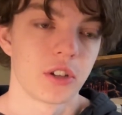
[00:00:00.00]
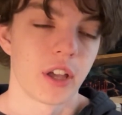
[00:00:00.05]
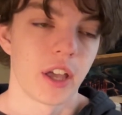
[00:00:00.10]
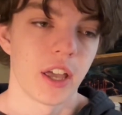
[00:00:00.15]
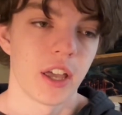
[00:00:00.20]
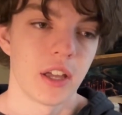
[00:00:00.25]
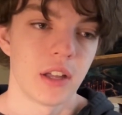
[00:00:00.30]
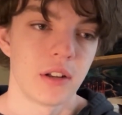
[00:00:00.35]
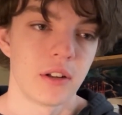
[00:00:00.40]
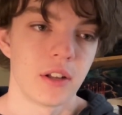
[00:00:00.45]

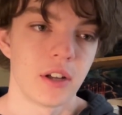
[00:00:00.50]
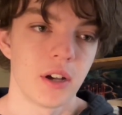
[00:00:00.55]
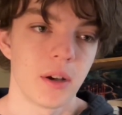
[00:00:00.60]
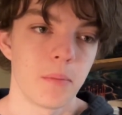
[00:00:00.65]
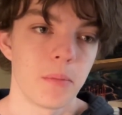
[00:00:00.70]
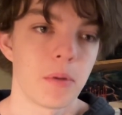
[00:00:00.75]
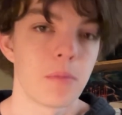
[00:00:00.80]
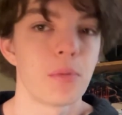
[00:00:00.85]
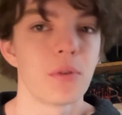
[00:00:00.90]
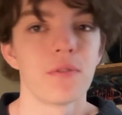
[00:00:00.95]
and
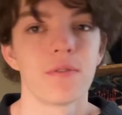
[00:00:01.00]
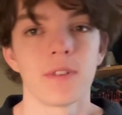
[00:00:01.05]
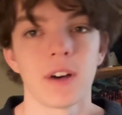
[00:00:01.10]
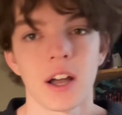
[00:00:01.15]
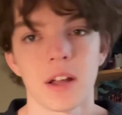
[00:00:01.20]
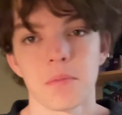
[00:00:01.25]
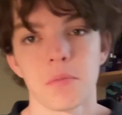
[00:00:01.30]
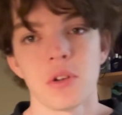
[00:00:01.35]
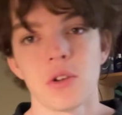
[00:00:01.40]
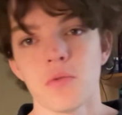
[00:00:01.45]
people
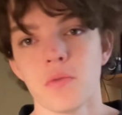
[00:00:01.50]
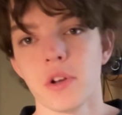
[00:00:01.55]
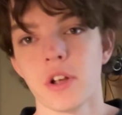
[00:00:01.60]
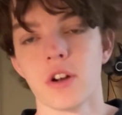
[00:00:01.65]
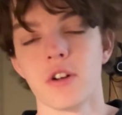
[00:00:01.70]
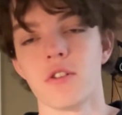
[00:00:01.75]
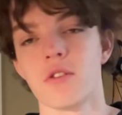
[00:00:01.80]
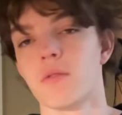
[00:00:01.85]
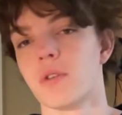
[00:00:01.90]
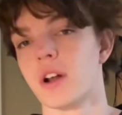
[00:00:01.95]
find me
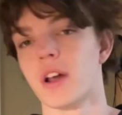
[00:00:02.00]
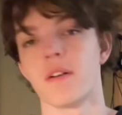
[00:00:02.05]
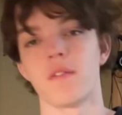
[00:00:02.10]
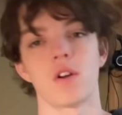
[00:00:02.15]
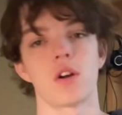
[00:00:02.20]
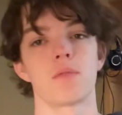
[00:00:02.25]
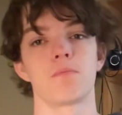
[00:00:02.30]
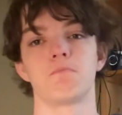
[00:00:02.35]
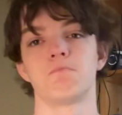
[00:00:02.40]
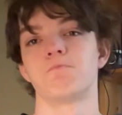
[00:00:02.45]
weird or
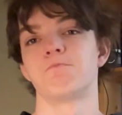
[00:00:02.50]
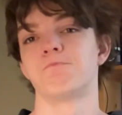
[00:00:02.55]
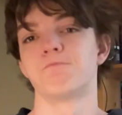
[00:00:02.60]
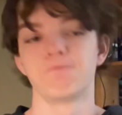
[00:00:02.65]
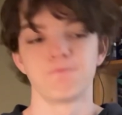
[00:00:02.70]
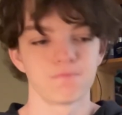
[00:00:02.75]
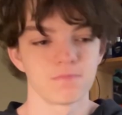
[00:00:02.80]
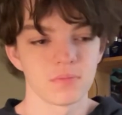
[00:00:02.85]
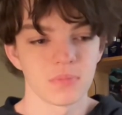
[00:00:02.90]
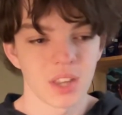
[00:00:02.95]
whatever,
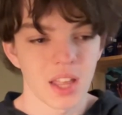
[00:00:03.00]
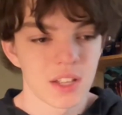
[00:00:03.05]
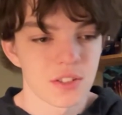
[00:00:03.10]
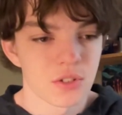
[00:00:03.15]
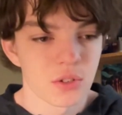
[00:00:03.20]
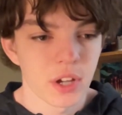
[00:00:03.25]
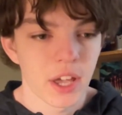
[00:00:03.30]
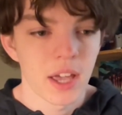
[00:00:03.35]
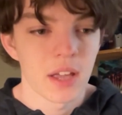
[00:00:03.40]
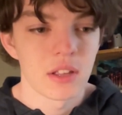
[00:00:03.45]
that's
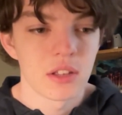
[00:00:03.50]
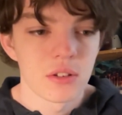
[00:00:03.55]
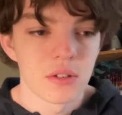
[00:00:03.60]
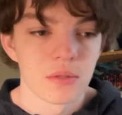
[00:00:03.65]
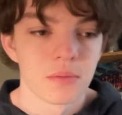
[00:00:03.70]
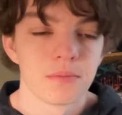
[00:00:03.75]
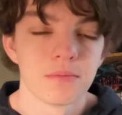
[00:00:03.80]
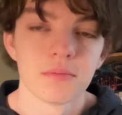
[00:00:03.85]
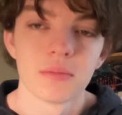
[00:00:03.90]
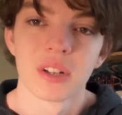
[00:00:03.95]
okay,
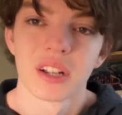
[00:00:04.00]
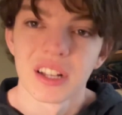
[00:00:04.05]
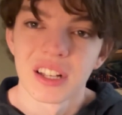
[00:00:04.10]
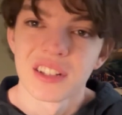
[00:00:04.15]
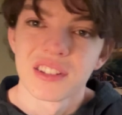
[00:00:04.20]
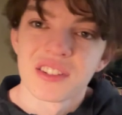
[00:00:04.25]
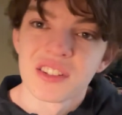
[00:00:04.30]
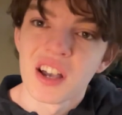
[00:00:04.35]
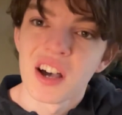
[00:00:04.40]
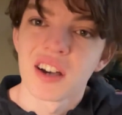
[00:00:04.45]
dude. It
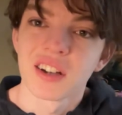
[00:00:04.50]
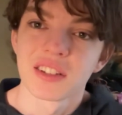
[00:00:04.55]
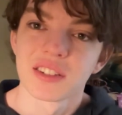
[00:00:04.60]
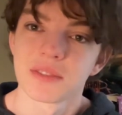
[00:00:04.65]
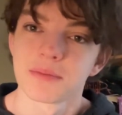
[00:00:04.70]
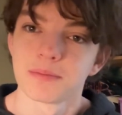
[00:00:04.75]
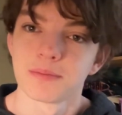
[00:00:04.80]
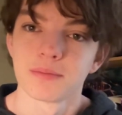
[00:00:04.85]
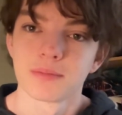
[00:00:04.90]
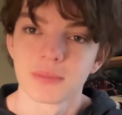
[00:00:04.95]
sucks
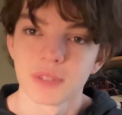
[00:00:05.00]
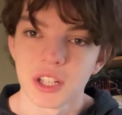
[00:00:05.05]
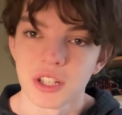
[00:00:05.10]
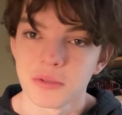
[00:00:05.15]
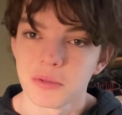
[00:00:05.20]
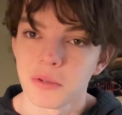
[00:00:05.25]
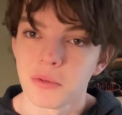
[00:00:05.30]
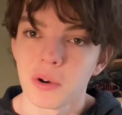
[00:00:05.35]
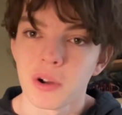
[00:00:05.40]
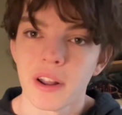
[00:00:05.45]
because
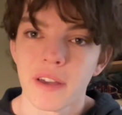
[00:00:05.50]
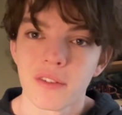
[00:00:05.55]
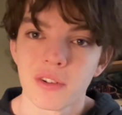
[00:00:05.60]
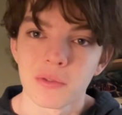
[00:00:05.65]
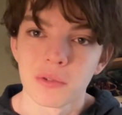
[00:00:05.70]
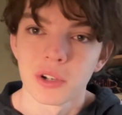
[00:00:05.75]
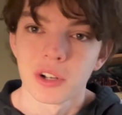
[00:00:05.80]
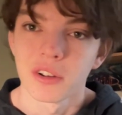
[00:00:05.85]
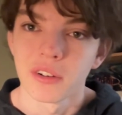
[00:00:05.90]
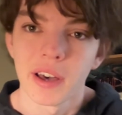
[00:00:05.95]
we want
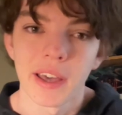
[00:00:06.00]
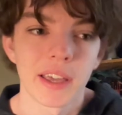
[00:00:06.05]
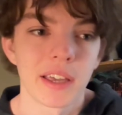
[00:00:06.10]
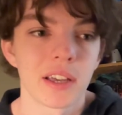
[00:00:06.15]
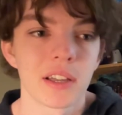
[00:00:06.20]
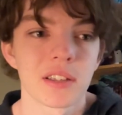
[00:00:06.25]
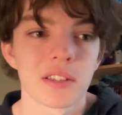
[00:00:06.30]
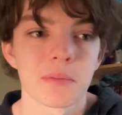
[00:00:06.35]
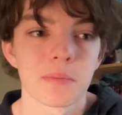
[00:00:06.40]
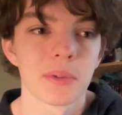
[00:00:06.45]
everyone to like
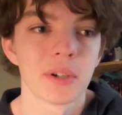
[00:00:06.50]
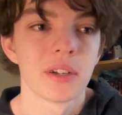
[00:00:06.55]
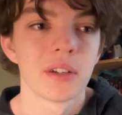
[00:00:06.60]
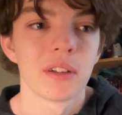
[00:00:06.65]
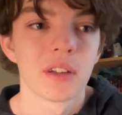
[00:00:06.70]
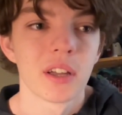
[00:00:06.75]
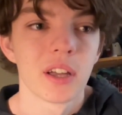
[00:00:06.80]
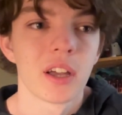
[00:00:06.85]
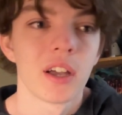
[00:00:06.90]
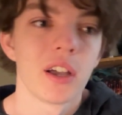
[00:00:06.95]
us, but
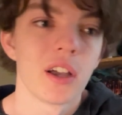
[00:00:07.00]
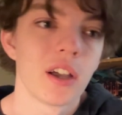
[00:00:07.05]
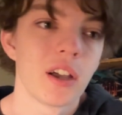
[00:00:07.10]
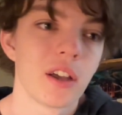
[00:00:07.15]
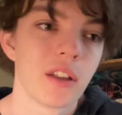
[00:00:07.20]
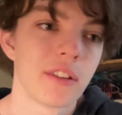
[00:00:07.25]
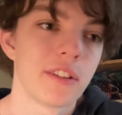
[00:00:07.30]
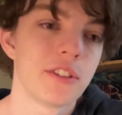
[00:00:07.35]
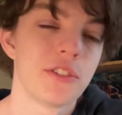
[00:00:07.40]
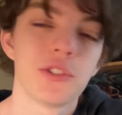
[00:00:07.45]

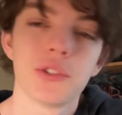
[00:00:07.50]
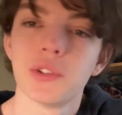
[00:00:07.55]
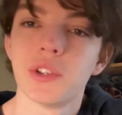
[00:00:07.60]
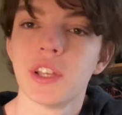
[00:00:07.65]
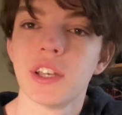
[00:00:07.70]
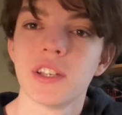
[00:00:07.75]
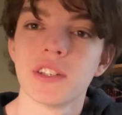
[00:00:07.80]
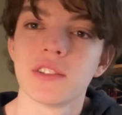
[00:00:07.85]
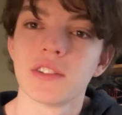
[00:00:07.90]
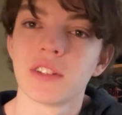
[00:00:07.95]
the truth
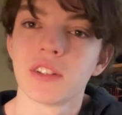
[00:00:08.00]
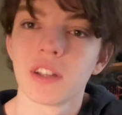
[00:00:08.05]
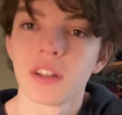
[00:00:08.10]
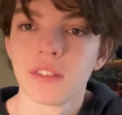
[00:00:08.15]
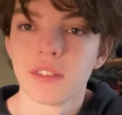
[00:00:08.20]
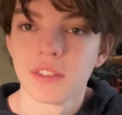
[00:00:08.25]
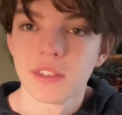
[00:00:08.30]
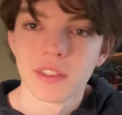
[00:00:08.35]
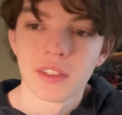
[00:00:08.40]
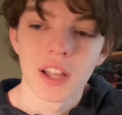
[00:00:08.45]
is
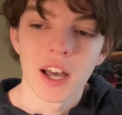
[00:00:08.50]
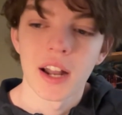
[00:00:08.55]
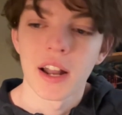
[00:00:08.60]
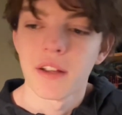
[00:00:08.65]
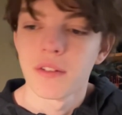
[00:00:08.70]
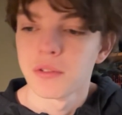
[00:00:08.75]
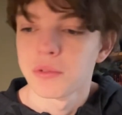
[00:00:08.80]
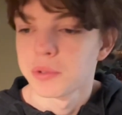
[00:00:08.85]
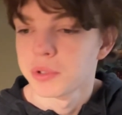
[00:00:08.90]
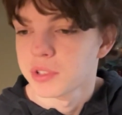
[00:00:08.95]
not
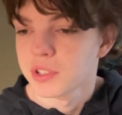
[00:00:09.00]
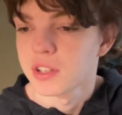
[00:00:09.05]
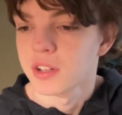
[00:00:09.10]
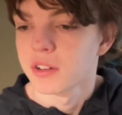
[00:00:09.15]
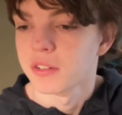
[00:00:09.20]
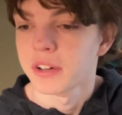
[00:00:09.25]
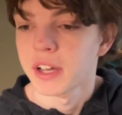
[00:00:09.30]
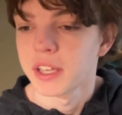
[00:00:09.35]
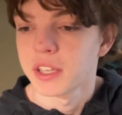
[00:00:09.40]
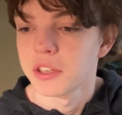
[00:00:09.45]
everyone's gonna
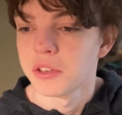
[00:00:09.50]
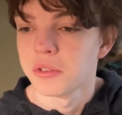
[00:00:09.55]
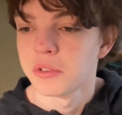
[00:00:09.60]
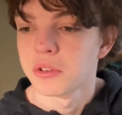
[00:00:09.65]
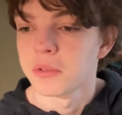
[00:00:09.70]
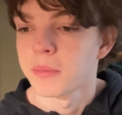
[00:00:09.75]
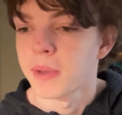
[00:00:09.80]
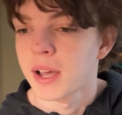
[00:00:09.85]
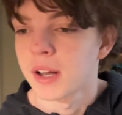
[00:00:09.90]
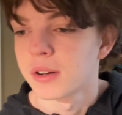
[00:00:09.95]
like you no
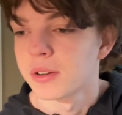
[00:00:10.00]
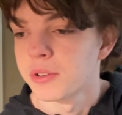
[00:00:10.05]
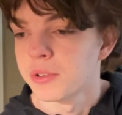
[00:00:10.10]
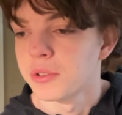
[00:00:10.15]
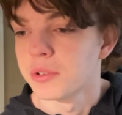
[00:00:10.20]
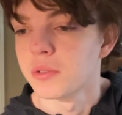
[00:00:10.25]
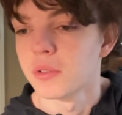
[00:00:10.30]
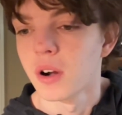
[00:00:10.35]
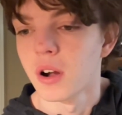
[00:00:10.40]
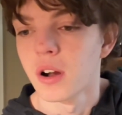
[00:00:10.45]
matter who
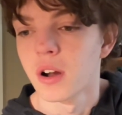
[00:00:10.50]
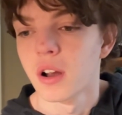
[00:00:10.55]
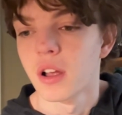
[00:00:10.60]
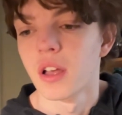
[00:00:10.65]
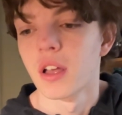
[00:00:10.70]
you are.